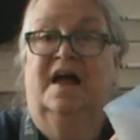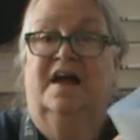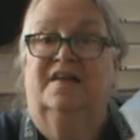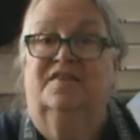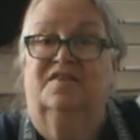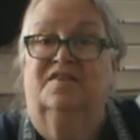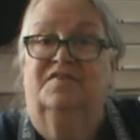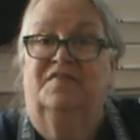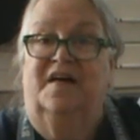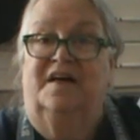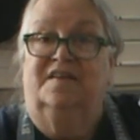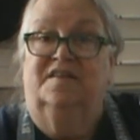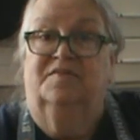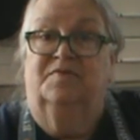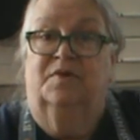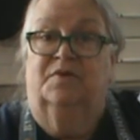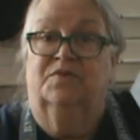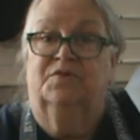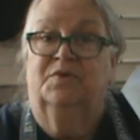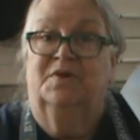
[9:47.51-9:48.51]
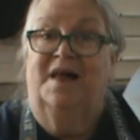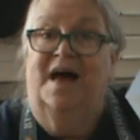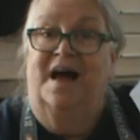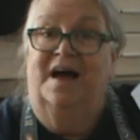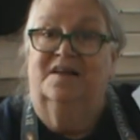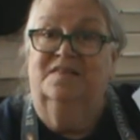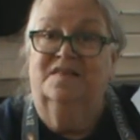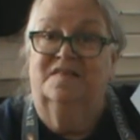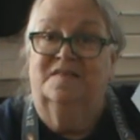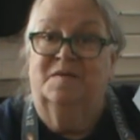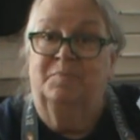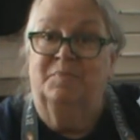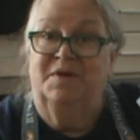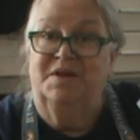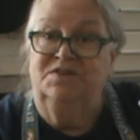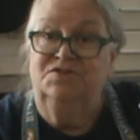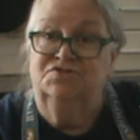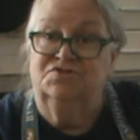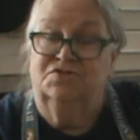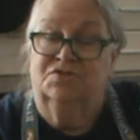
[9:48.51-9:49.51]
it's flexible. So it acts as a
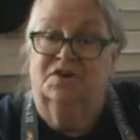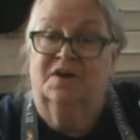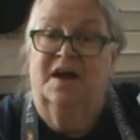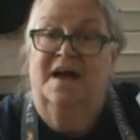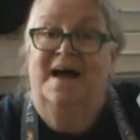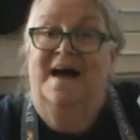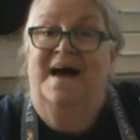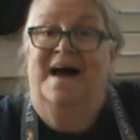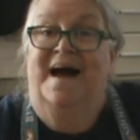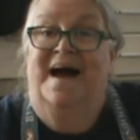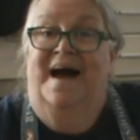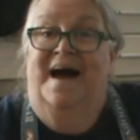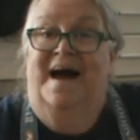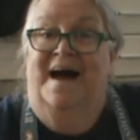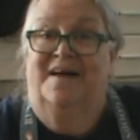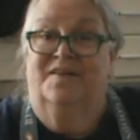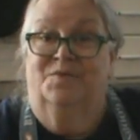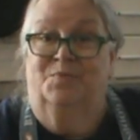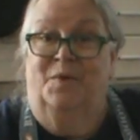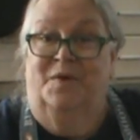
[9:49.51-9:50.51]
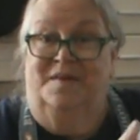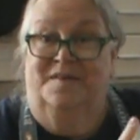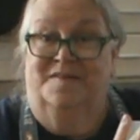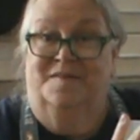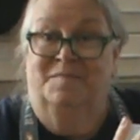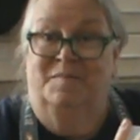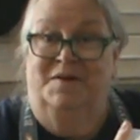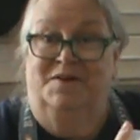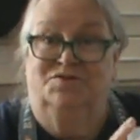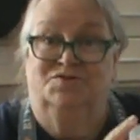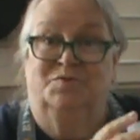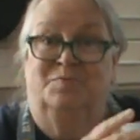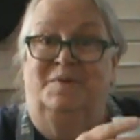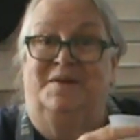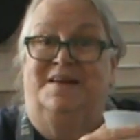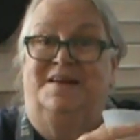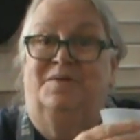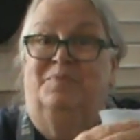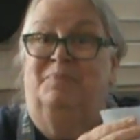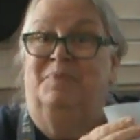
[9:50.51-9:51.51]
pitcher as well as a measure,
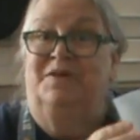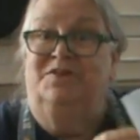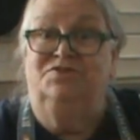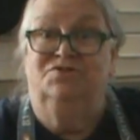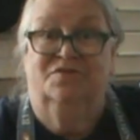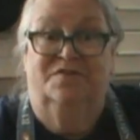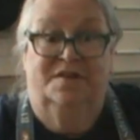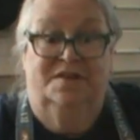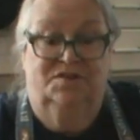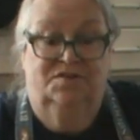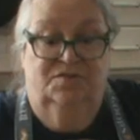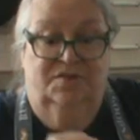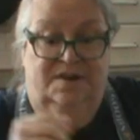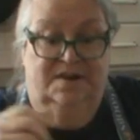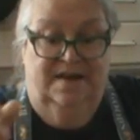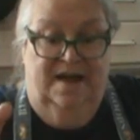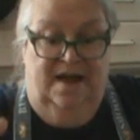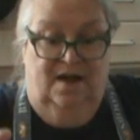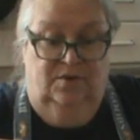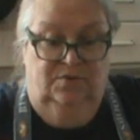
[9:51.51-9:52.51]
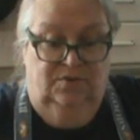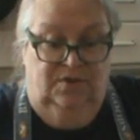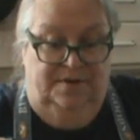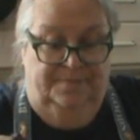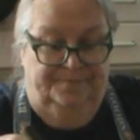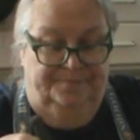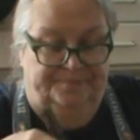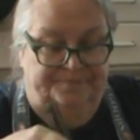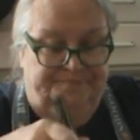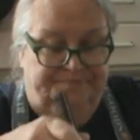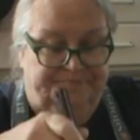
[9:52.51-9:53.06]
but a pitcher that you can count on.